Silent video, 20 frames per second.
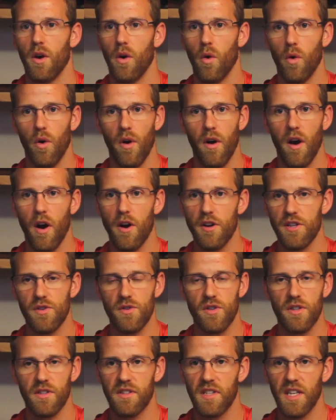Or are
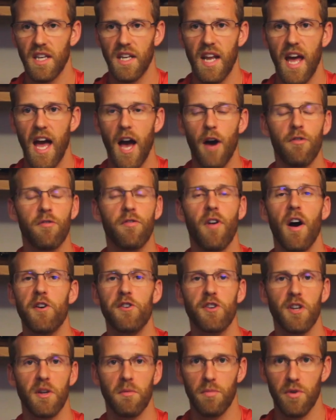you just seeing how far
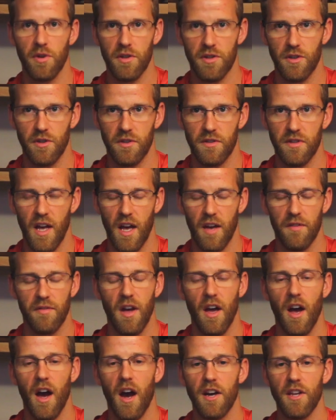you can push yourself?
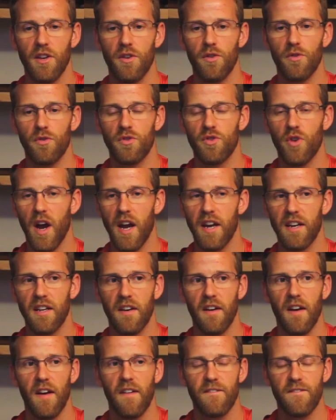Are you trying
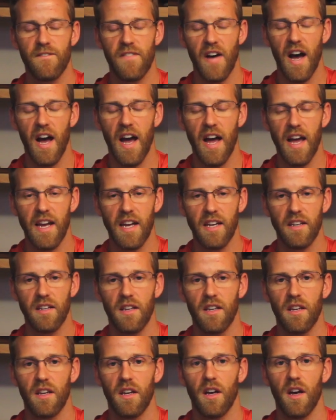to find
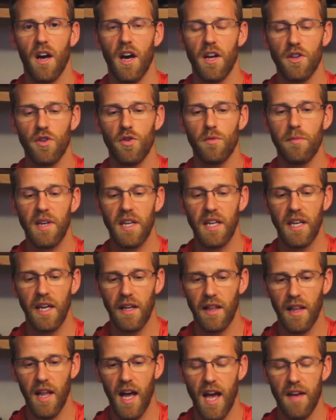a new meaning
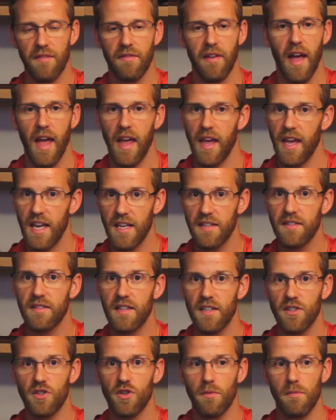in life? Is
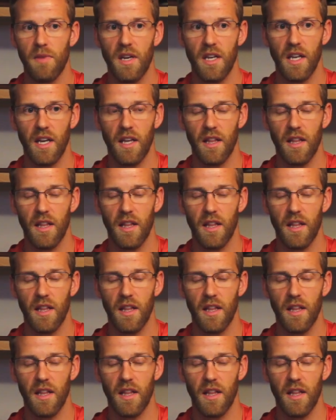this your meaning